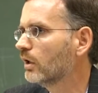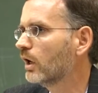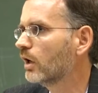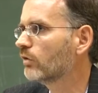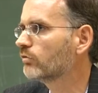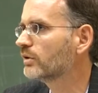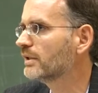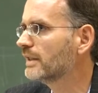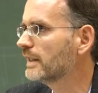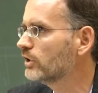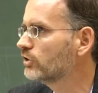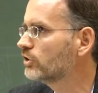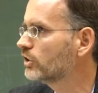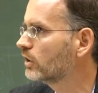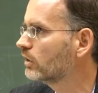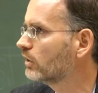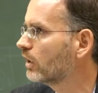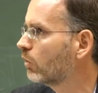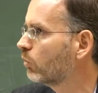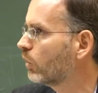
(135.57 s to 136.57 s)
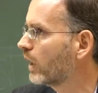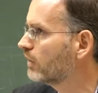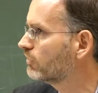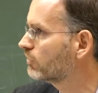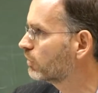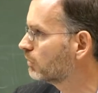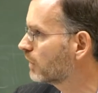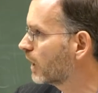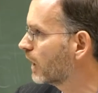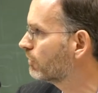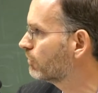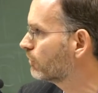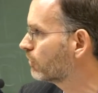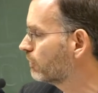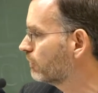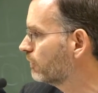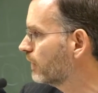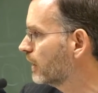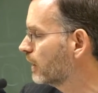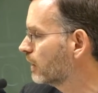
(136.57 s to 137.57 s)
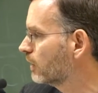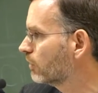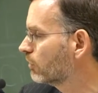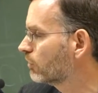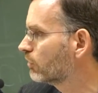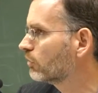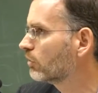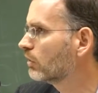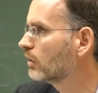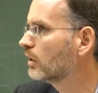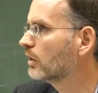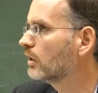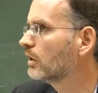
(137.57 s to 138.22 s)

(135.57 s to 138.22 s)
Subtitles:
of religion away from life's affairs,